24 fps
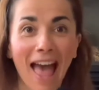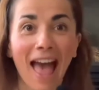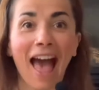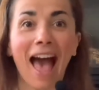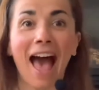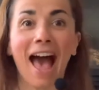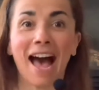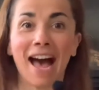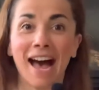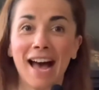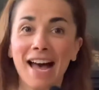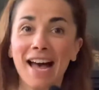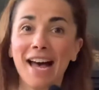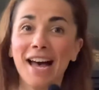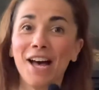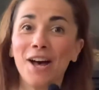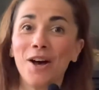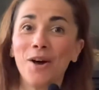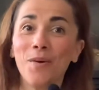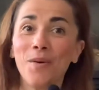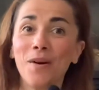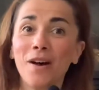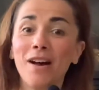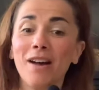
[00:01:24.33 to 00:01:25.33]

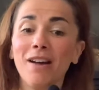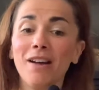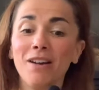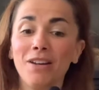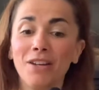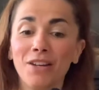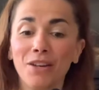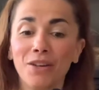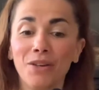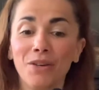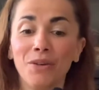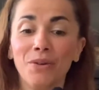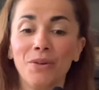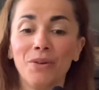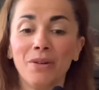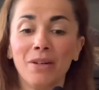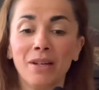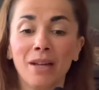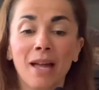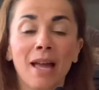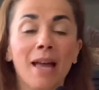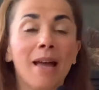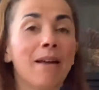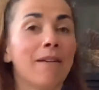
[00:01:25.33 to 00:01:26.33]
How are you?
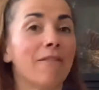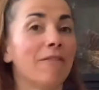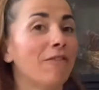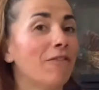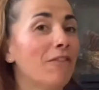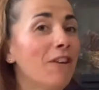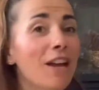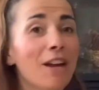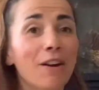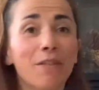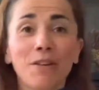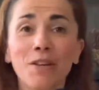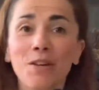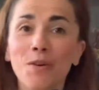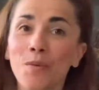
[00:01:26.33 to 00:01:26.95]
Very